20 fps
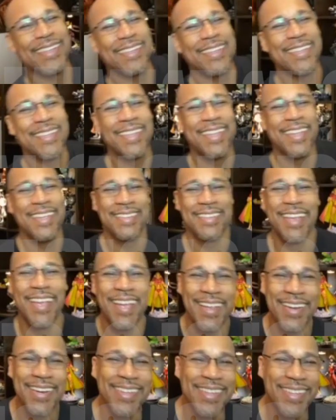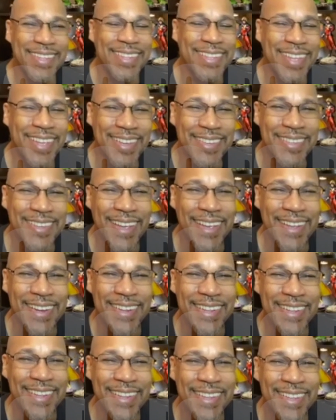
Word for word: you there exactly. yes sir uh,